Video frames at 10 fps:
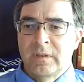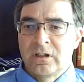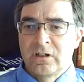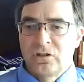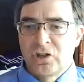
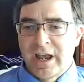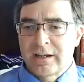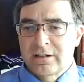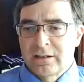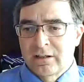
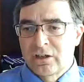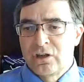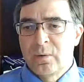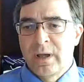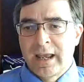chat, to the
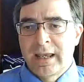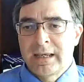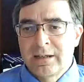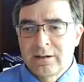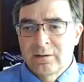
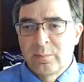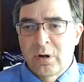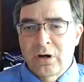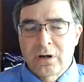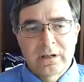Q&A
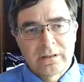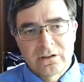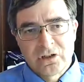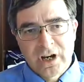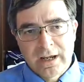bar in
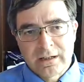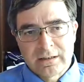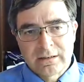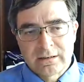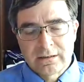the
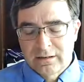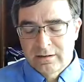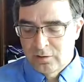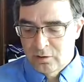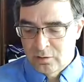chat
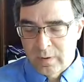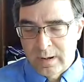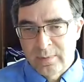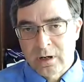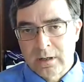of your
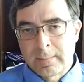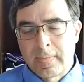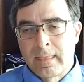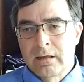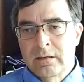webinar
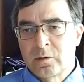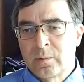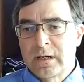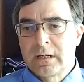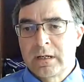
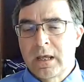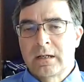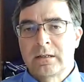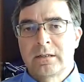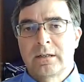screen
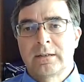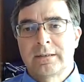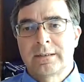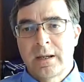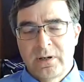and uh,
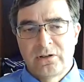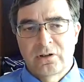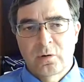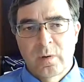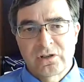type in your
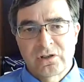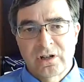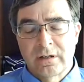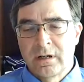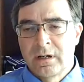
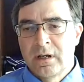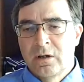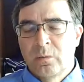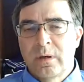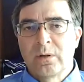question.
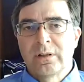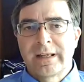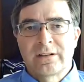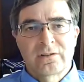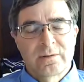We will
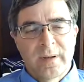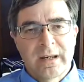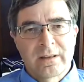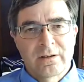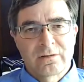answer as
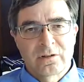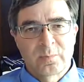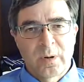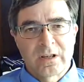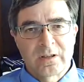many of those as
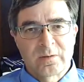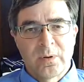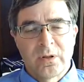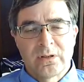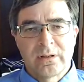
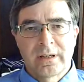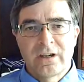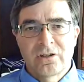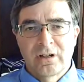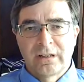possible.
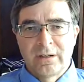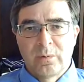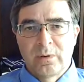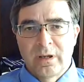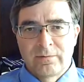Occasionally,
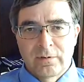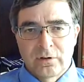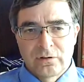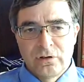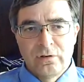if there are
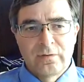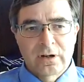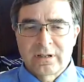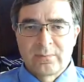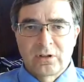two very
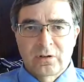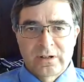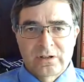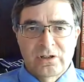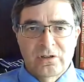similar
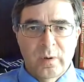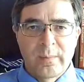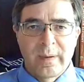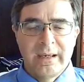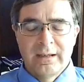questions, we
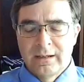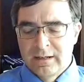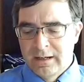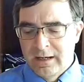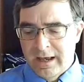may
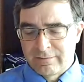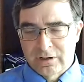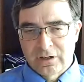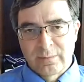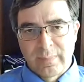have
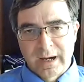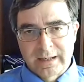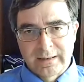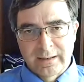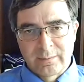to
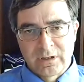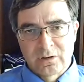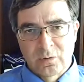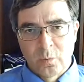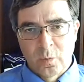combine them
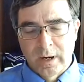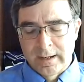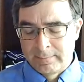into one.